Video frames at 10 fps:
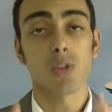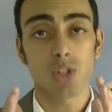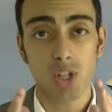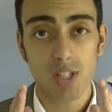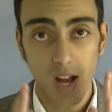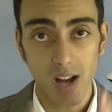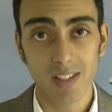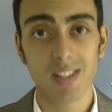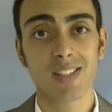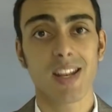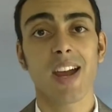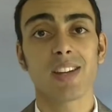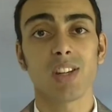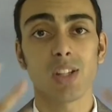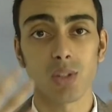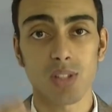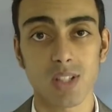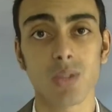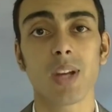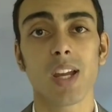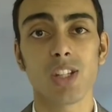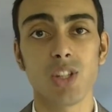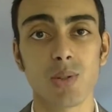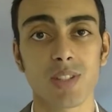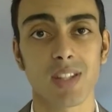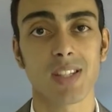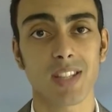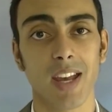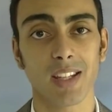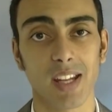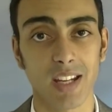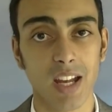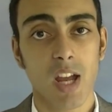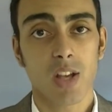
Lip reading: Just understand that you're still getting used to this technique.